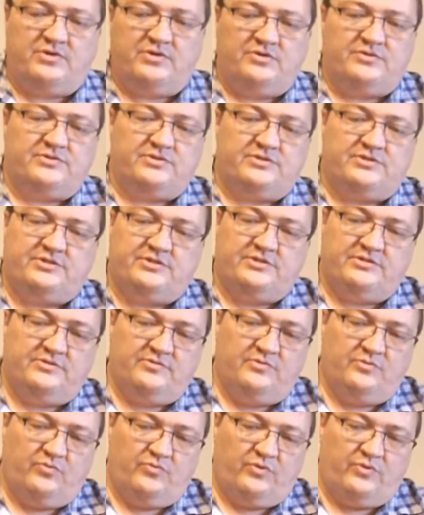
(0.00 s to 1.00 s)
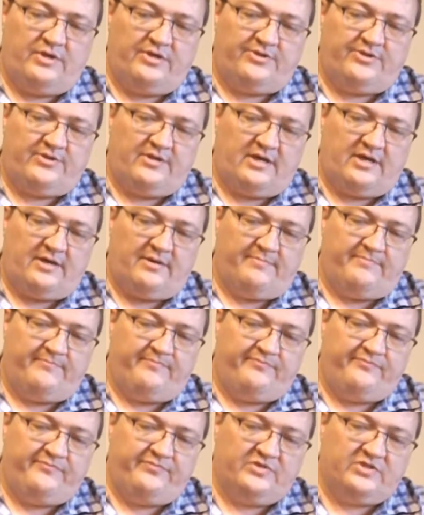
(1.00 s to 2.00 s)
hog from Strike
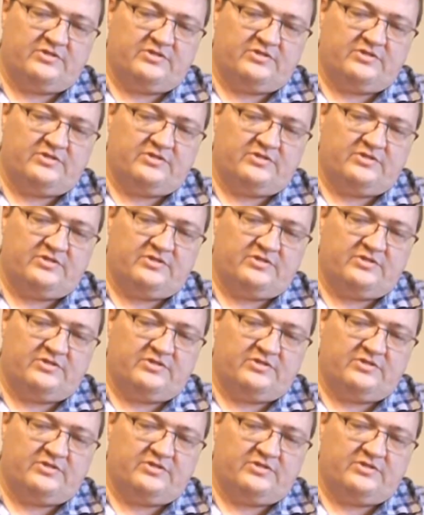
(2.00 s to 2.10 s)
King.